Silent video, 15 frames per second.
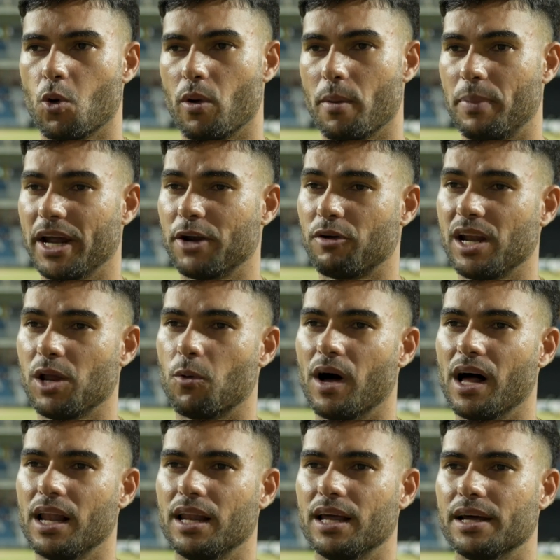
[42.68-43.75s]
We played really
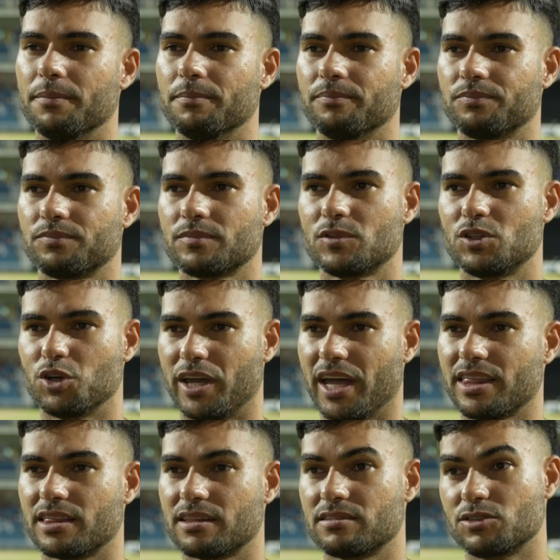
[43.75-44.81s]
well to
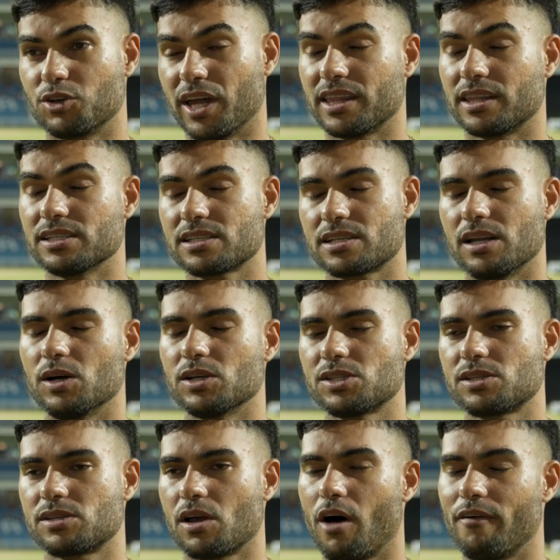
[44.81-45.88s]
get this
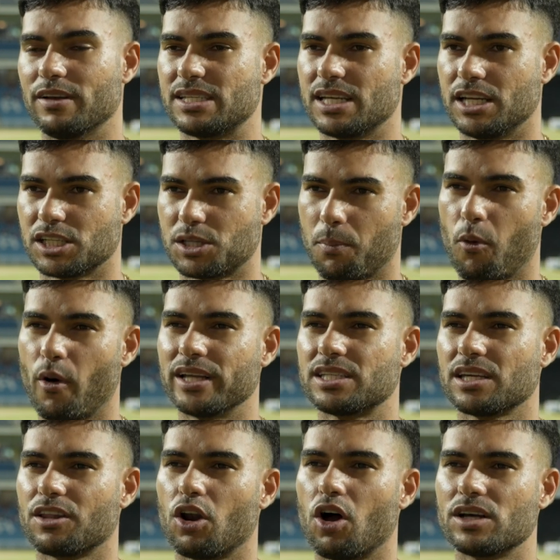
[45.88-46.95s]
close. Obviously
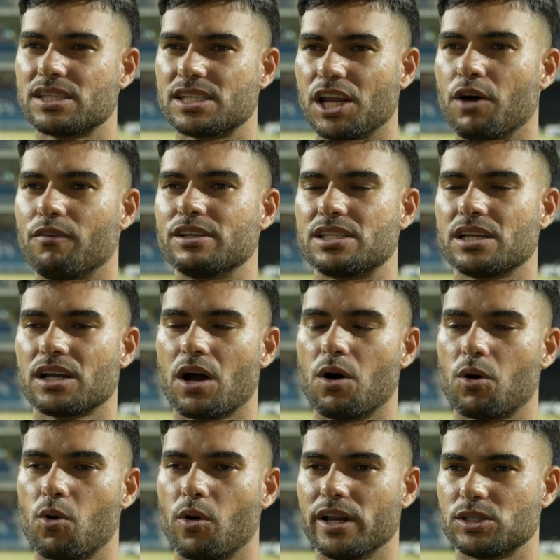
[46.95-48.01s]
disappointing the last 10 overs didn't go
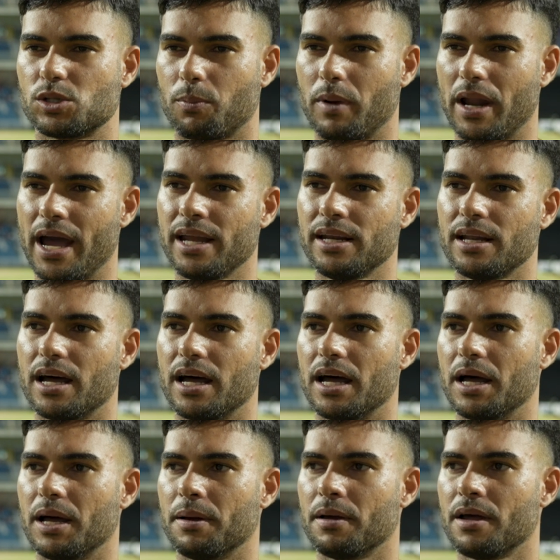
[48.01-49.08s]
according to plan.
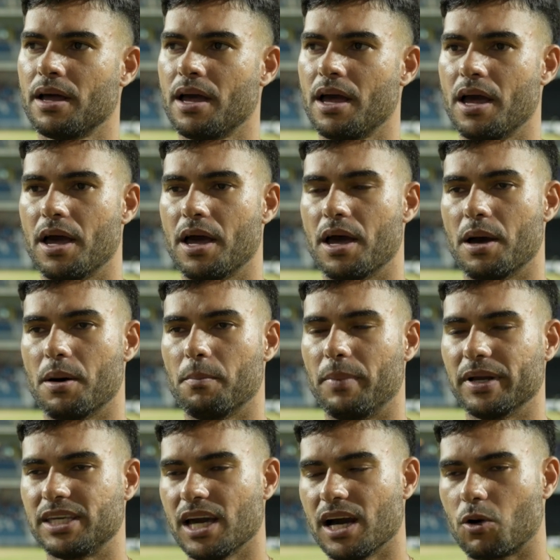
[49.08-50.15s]

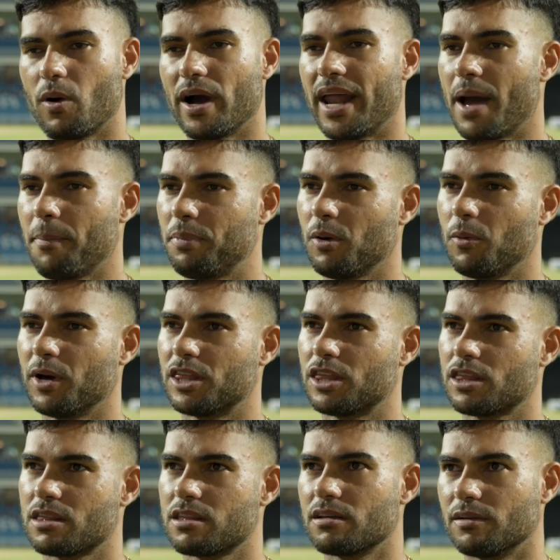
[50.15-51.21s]
But yeah, quite happy with
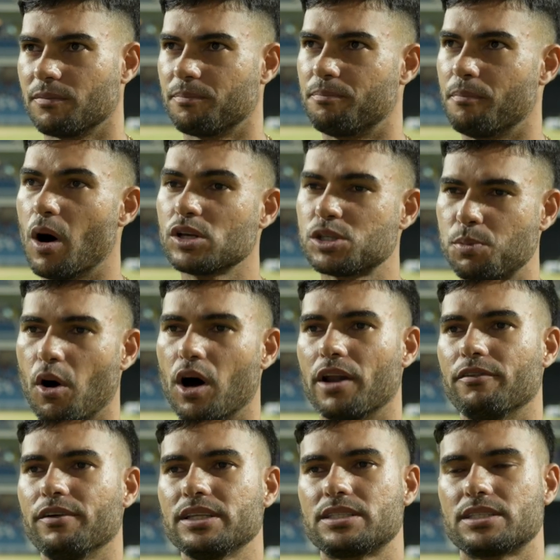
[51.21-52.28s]
most part
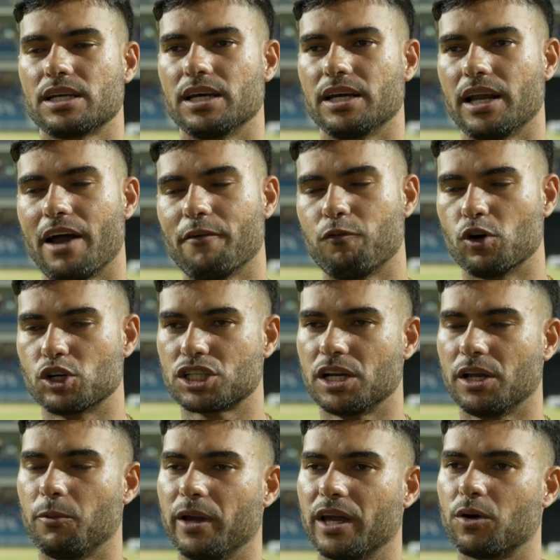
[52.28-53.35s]
of it. And
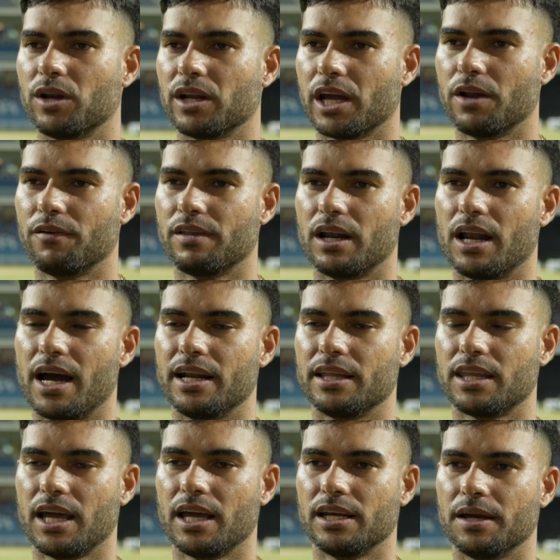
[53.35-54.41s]
unfortunately, we couldn't get over the line at
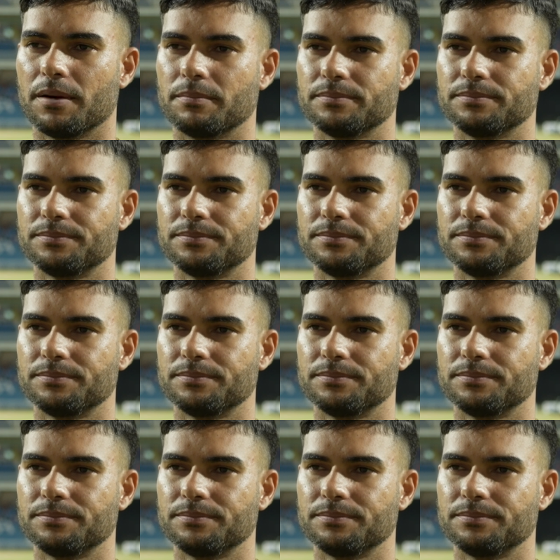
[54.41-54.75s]
the end, yeah.